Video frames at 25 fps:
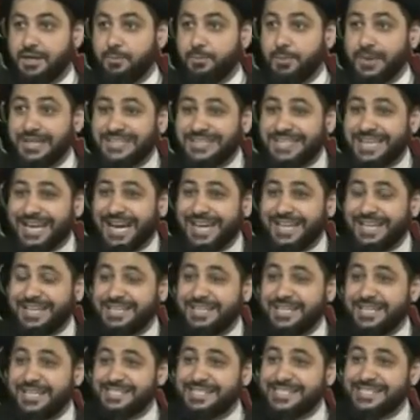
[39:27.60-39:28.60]
But that,
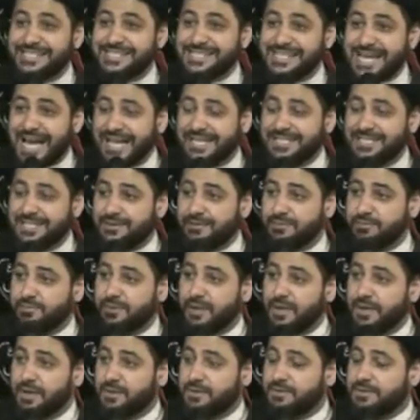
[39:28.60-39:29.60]
the sad, the,
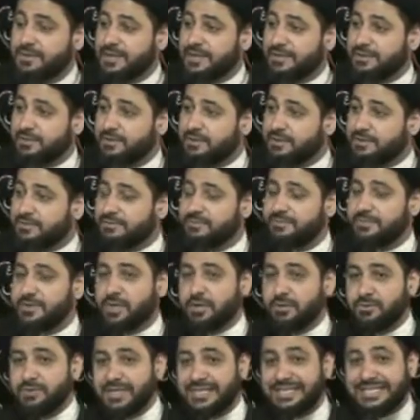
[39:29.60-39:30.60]
the, the, you
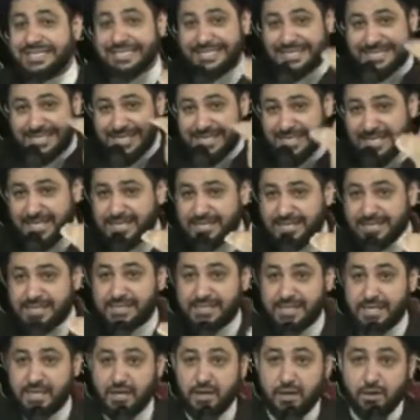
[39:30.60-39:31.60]
know, the disease
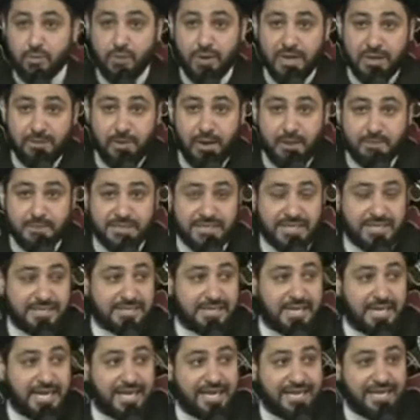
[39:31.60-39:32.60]
is here when Imam
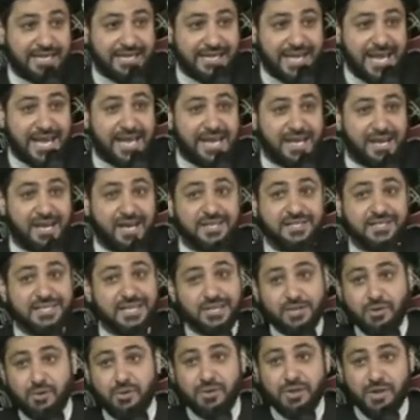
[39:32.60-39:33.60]
says, they not,
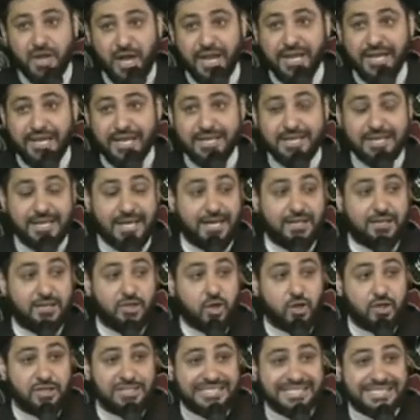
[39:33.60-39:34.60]
they don't like it.
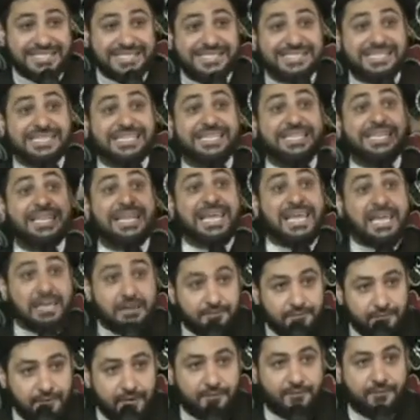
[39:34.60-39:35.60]
They're the
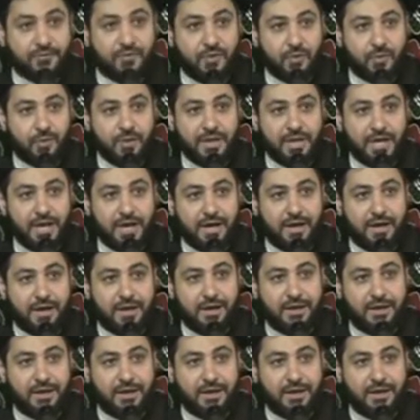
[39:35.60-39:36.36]
slave of dunya.